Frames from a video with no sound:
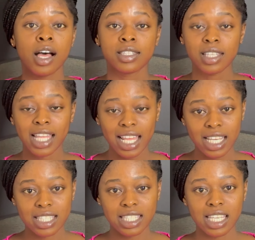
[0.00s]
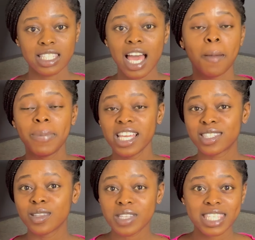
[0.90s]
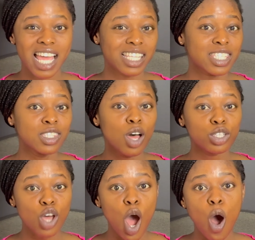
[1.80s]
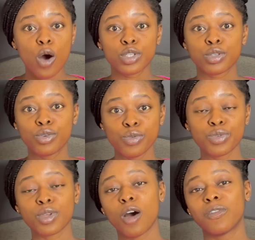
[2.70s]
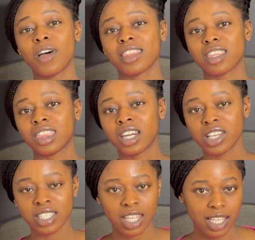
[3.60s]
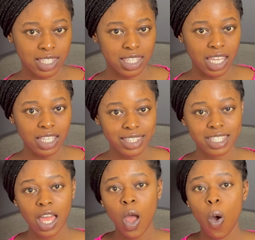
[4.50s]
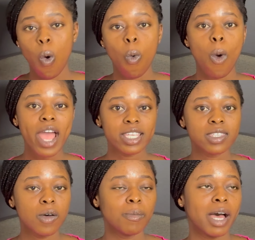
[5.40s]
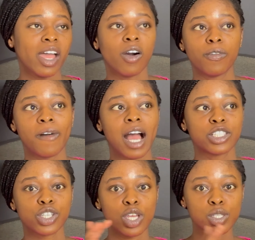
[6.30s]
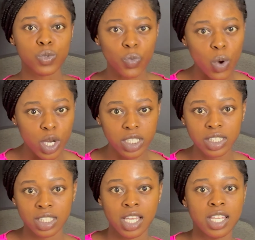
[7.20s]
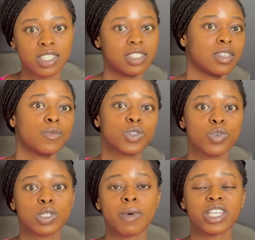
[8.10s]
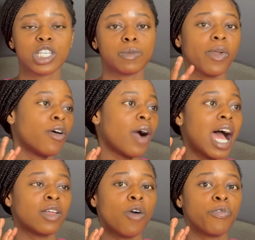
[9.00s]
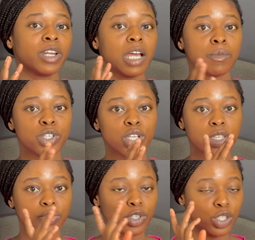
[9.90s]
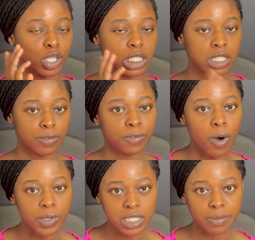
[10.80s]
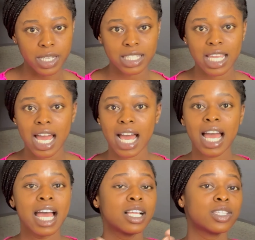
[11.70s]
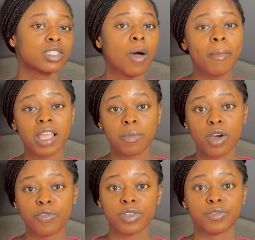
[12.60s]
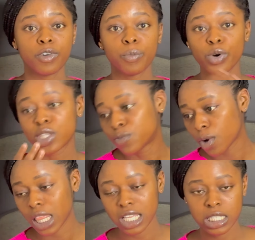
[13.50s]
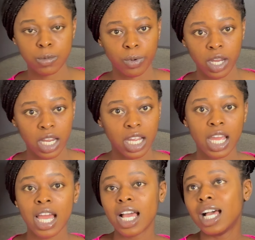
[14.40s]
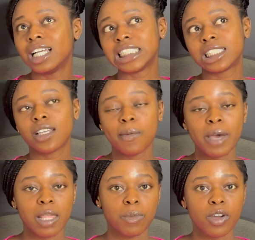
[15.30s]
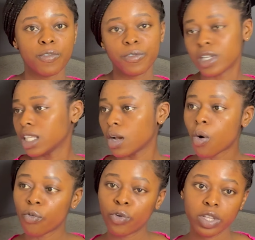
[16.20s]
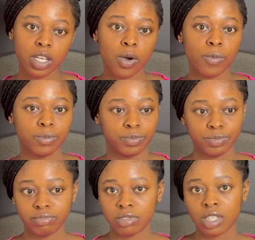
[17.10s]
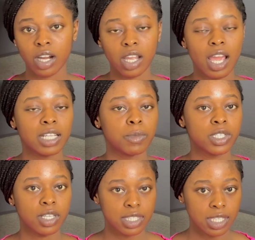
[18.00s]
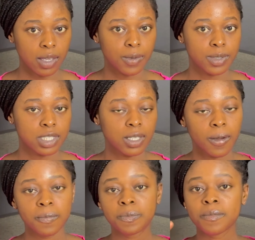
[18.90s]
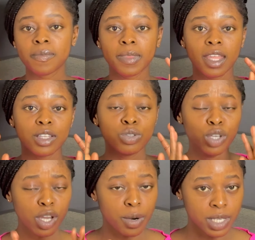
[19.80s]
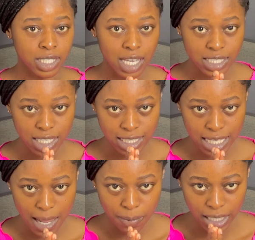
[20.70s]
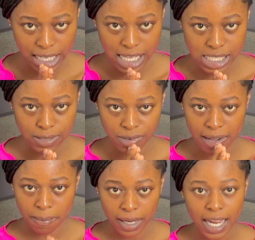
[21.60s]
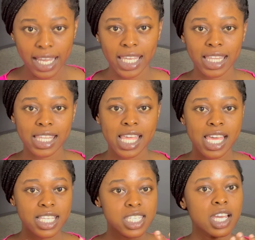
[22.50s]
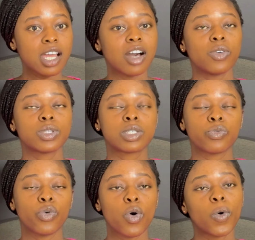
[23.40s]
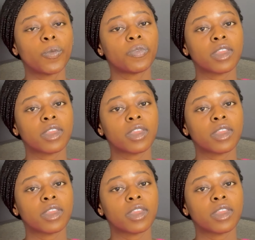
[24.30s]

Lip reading: So that is it. Please note that not all schools offer the 3 start dates. Why some might offer just one. Some schools might just be offering admission for just the fall semester. Some might be offering for both fall and spring, and some might be offering for the 3 admission cycles. So do your research as an applicant. If you're applying, check out for